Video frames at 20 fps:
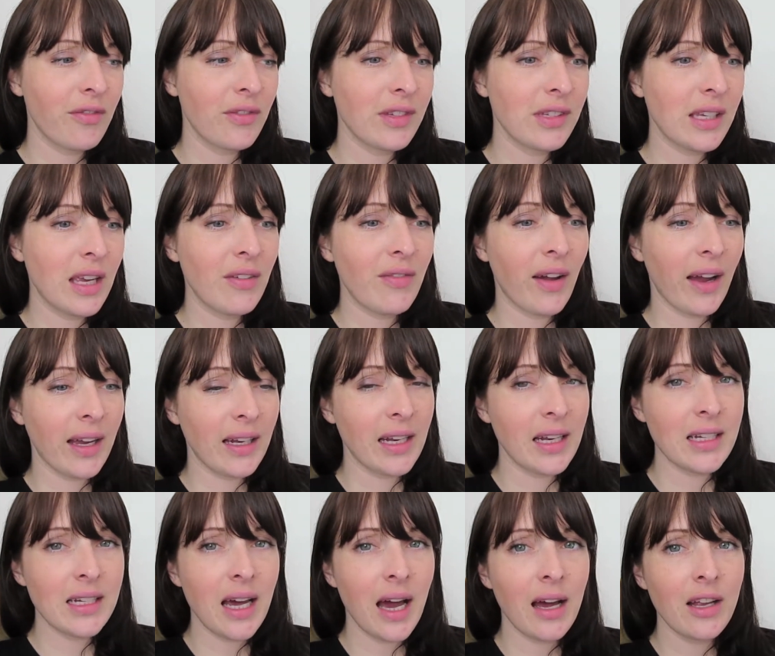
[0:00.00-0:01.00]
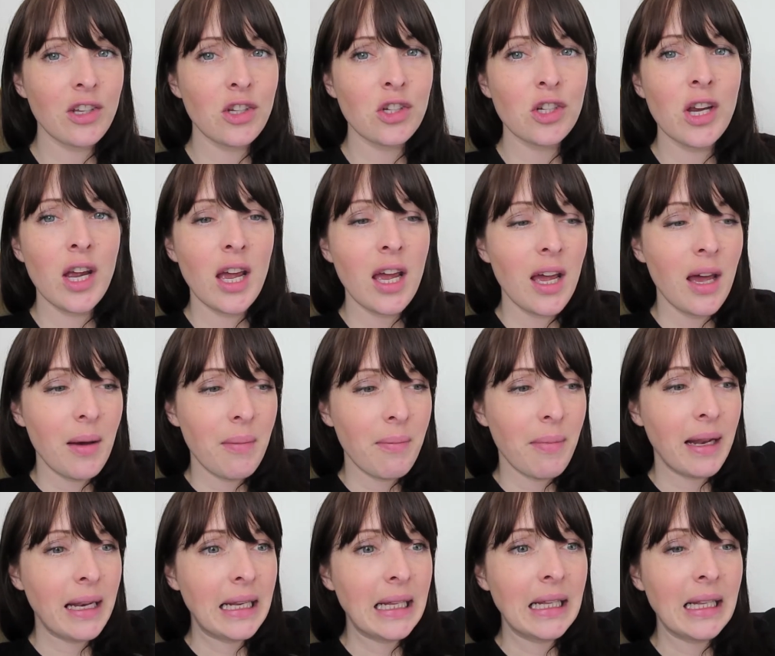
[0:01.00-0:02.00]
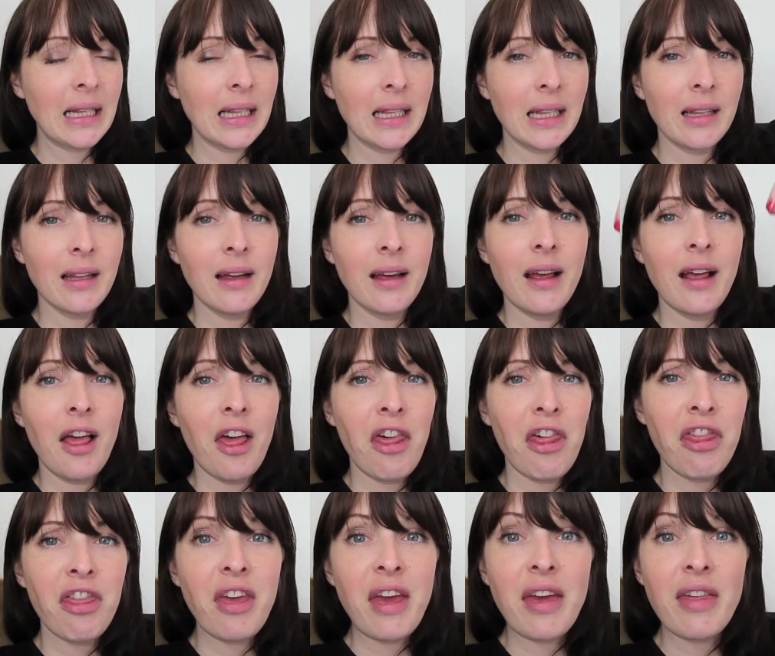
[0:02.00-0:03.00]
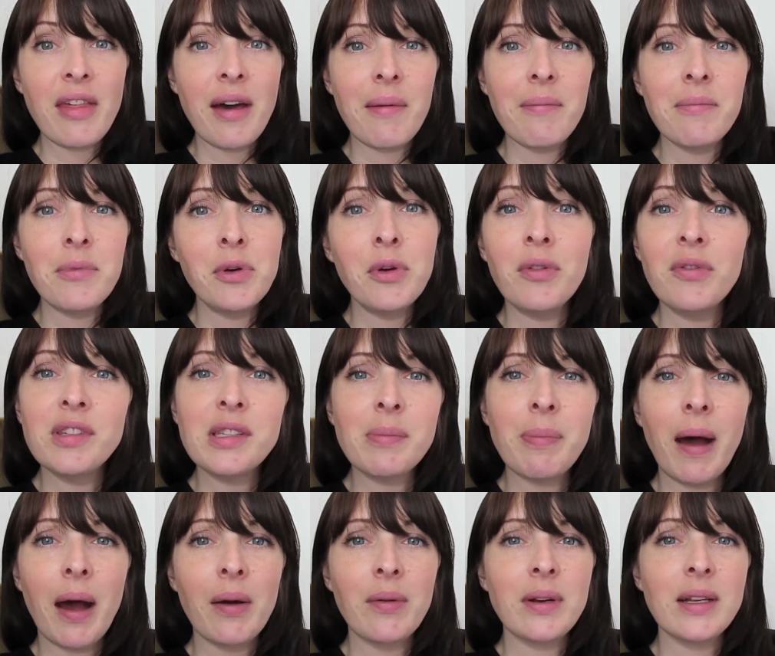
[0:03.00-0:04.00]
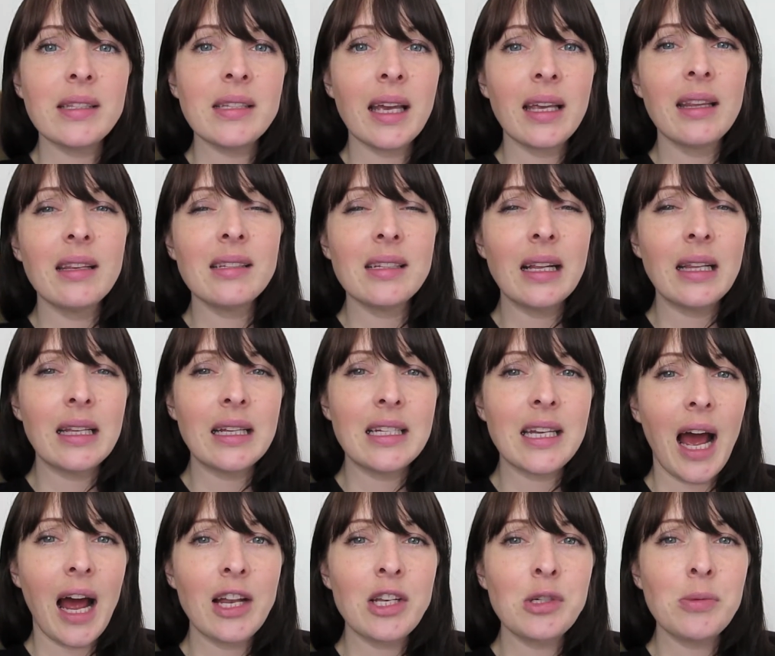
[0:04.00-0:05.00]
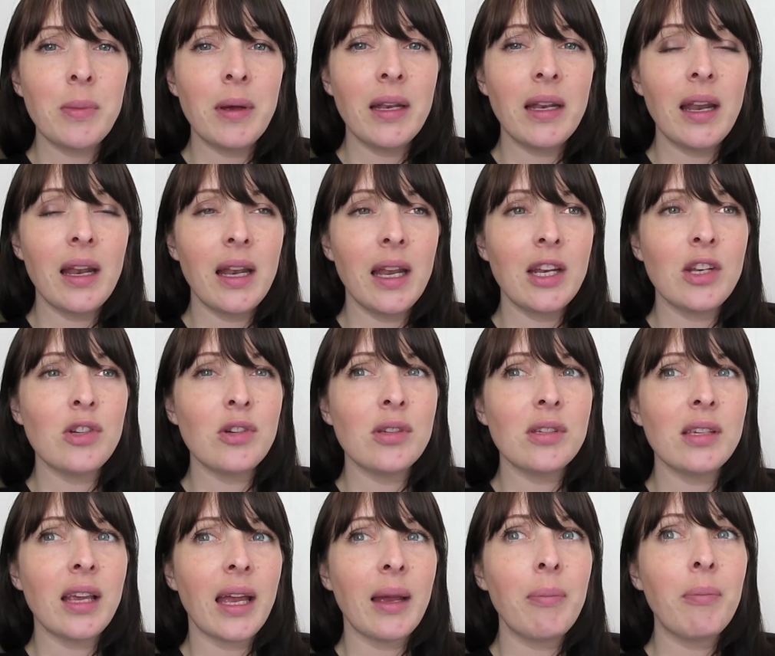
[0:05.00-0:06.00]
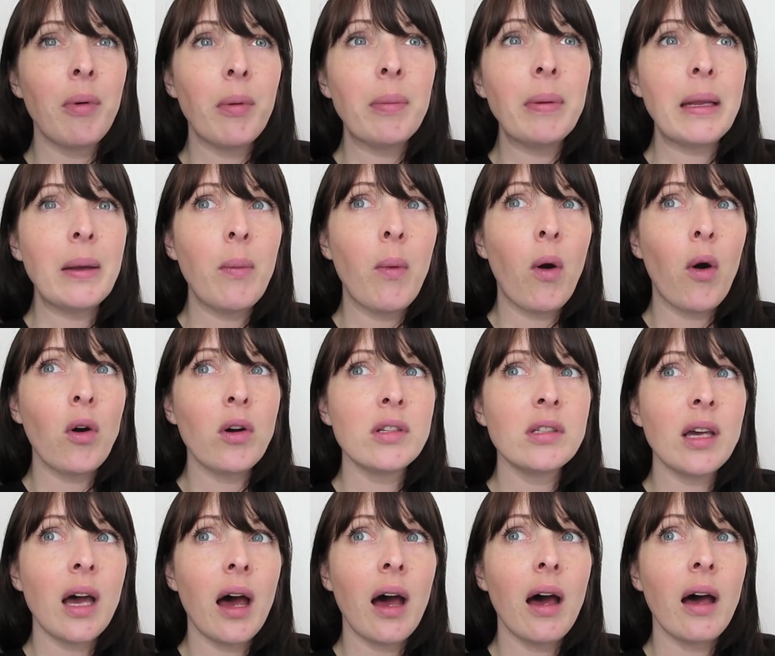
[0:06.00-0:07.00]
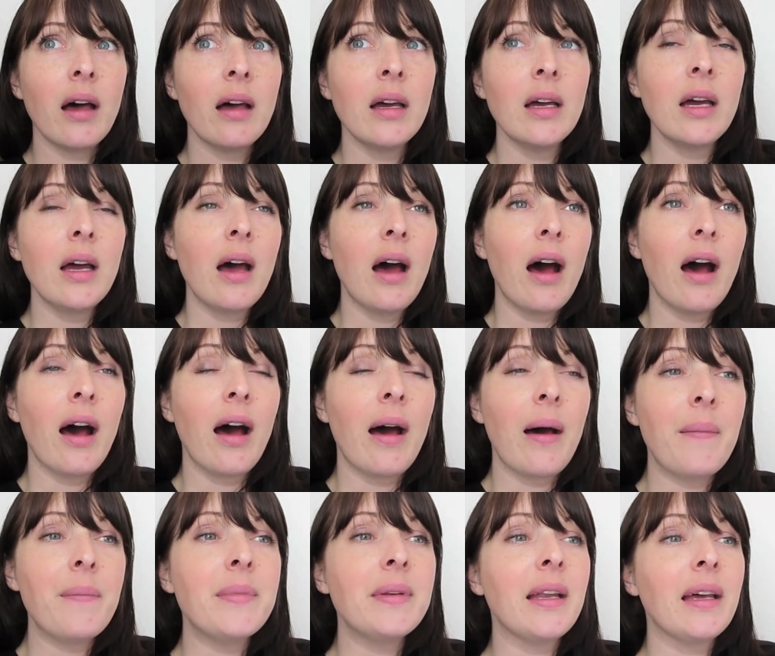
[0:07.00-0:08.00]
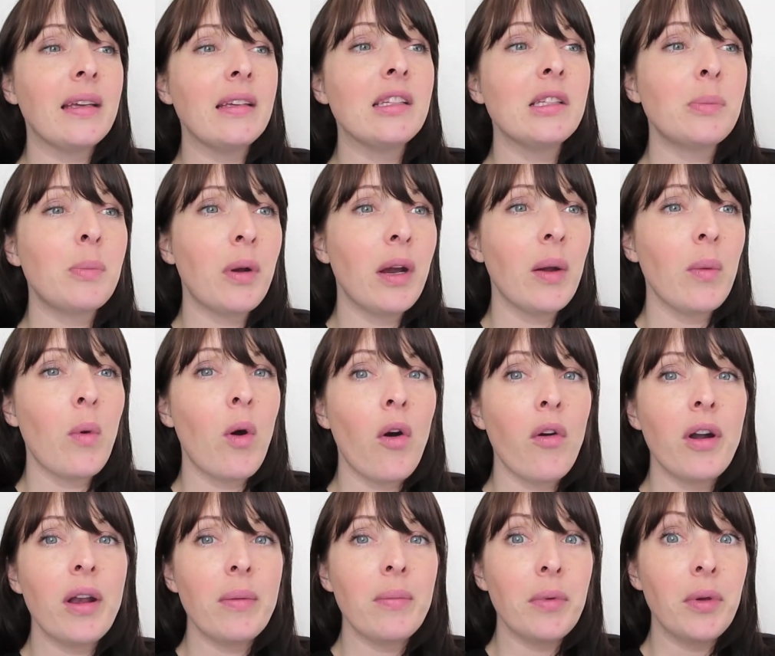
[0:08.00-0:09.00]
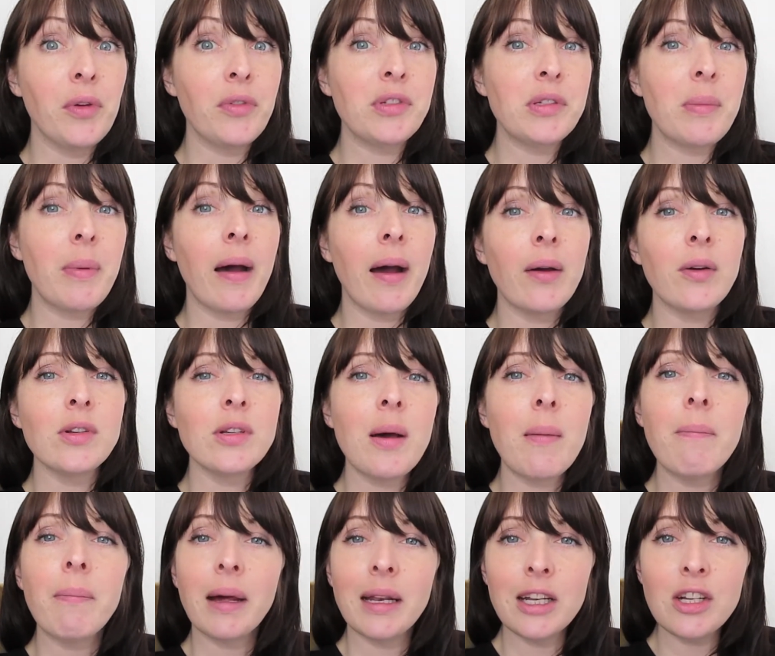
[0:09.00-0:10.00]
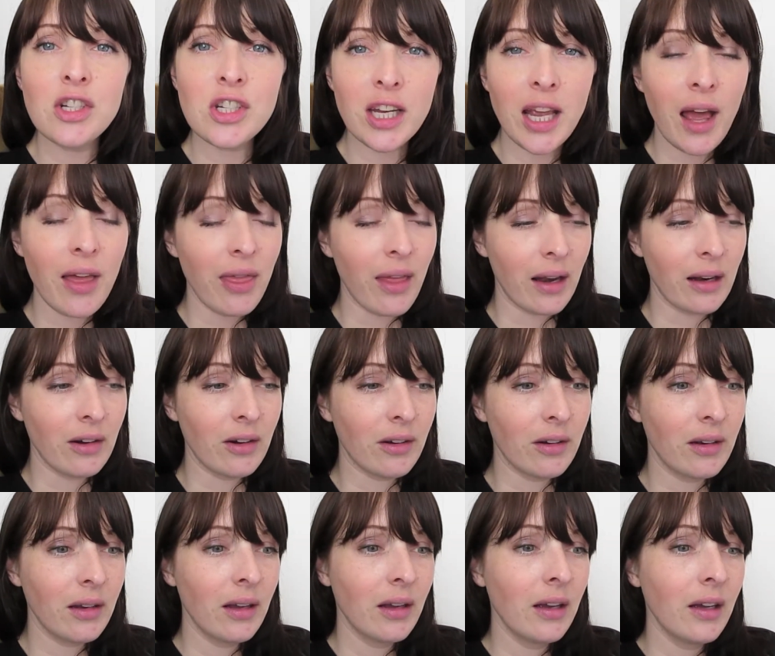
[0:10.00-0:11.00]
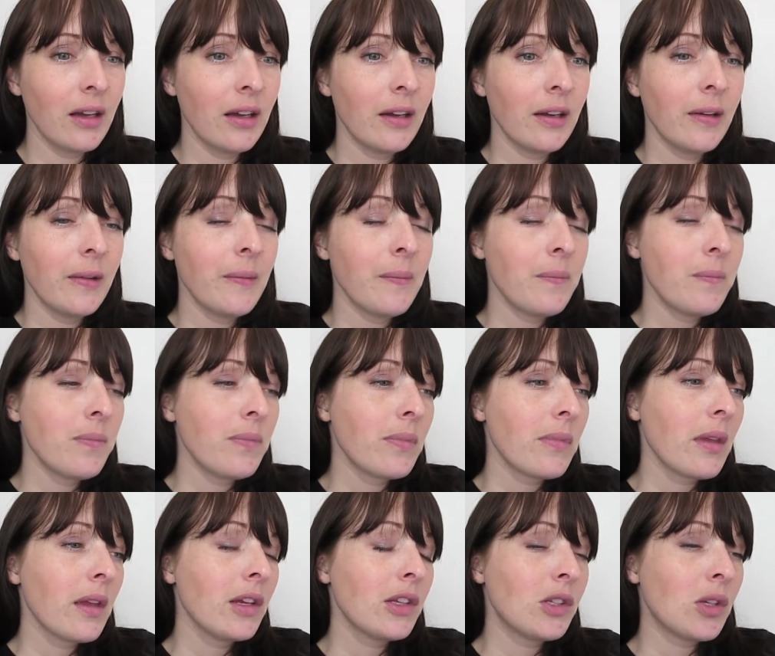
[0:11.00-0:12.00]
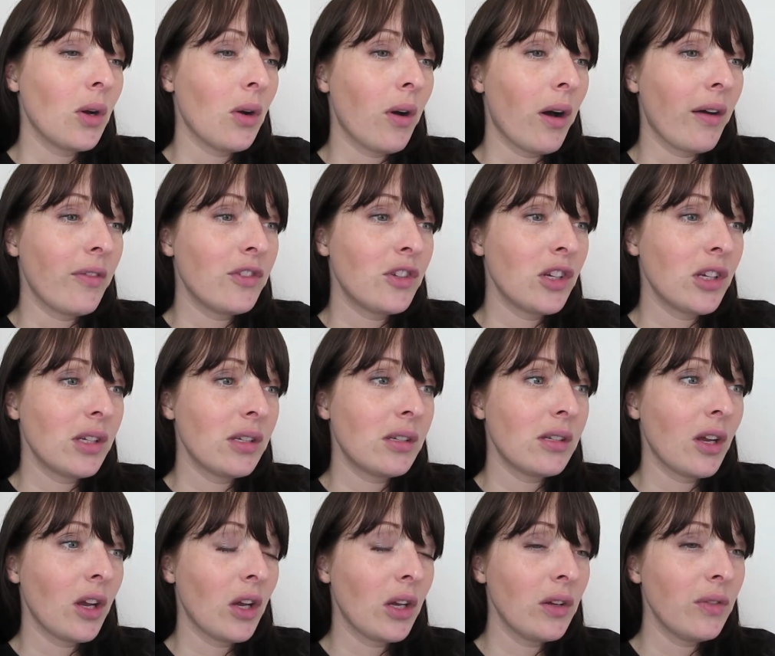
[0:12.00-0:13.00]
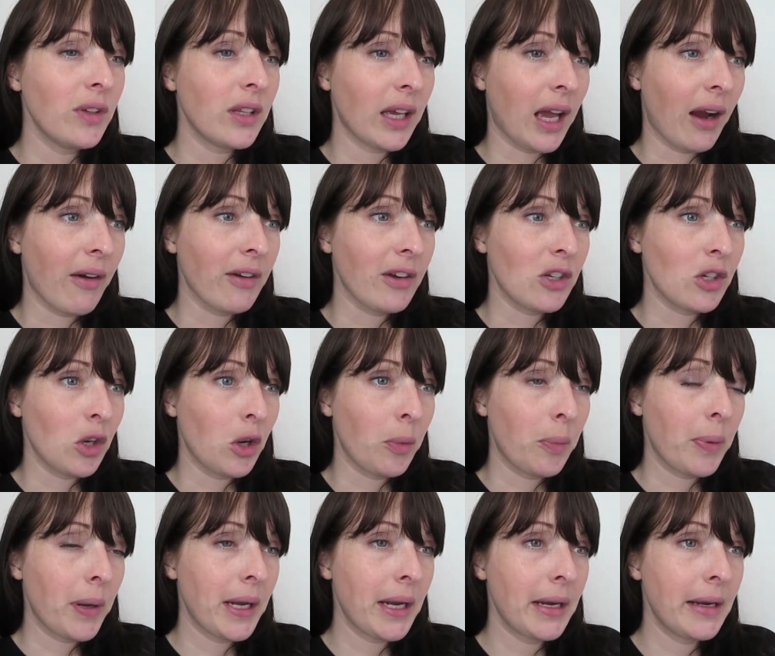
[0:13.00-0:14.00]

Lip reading: see if I can attach my little thing that moves about. It's like this little attachment, and it does like bubbly water, nice spray water, and it moves about. Managed to get that on. So I've just hoovered the garage up.